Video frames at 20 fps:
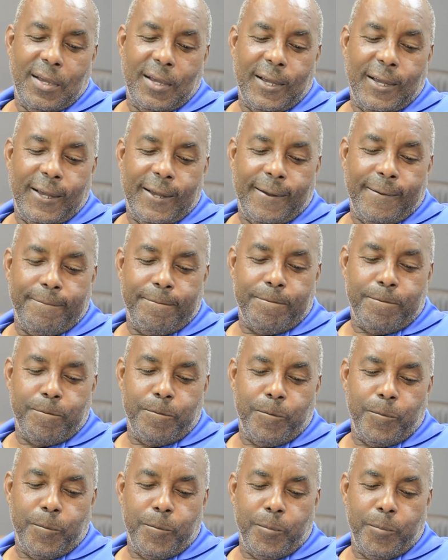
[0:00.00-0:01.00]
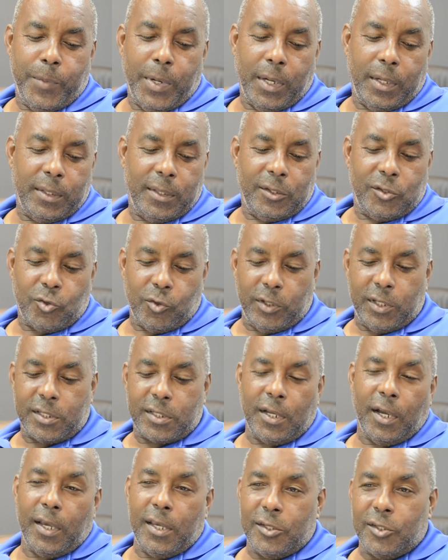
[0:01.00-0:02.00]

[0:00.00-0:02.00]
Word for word: um, but so this guy